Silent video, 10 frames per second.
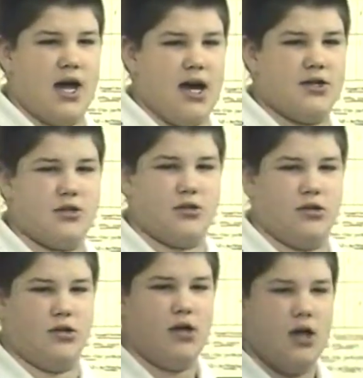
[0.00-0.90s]

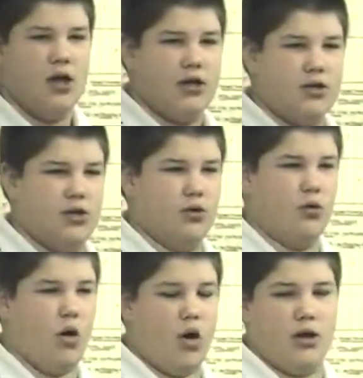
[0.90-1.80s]
natural to
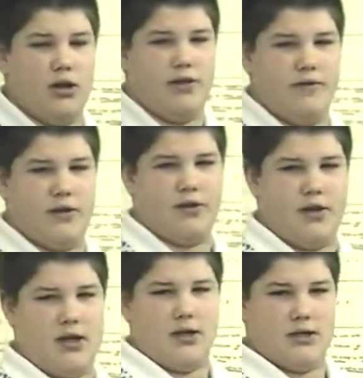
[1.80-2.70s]
all living
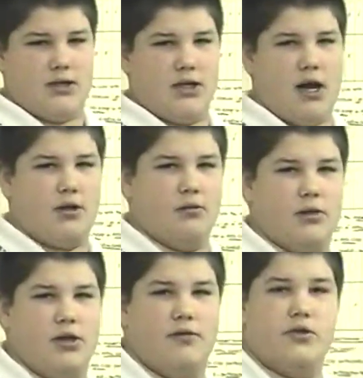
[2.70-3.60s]
things. And I don't
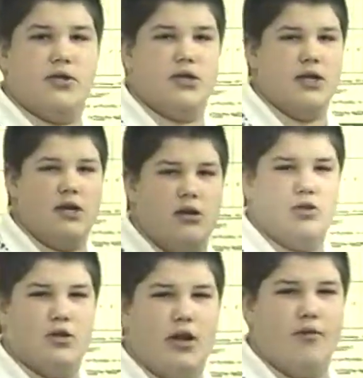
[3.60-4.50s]
believe you should, you
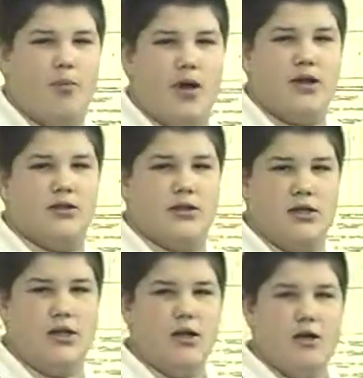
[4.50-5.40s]
should have a
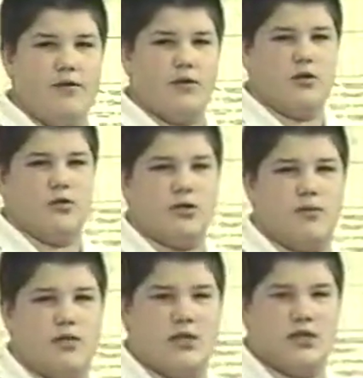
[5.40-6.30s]
penalty for doing
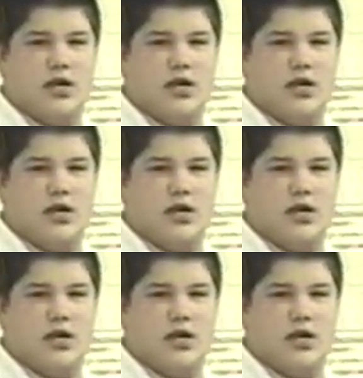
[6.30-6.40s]
something that's